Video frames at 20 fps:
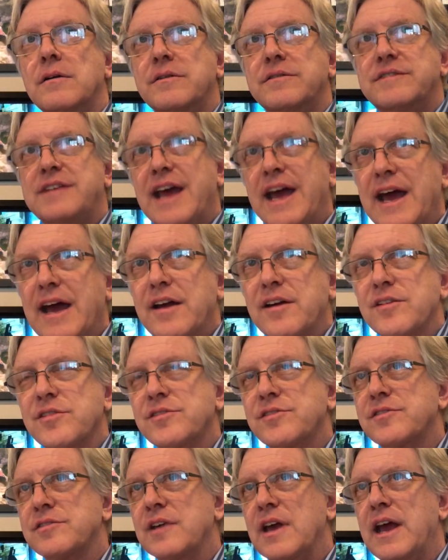
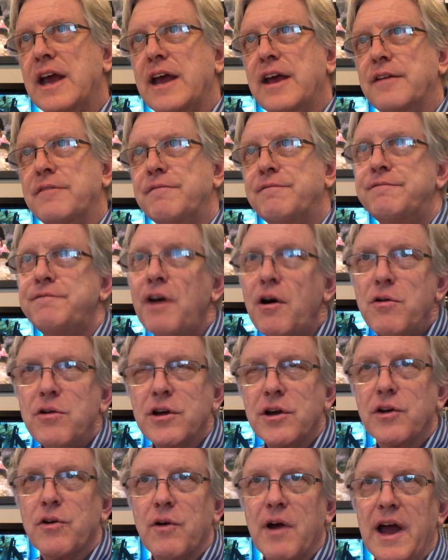texts and
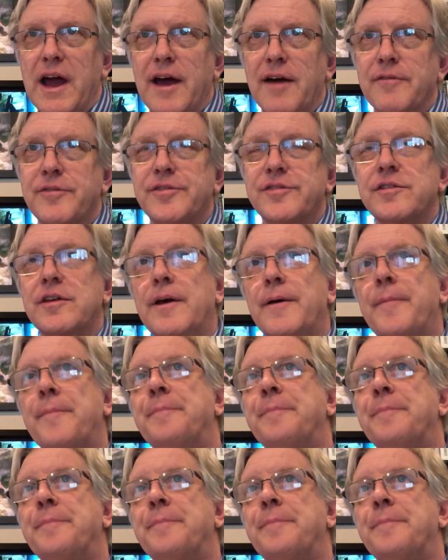photographs,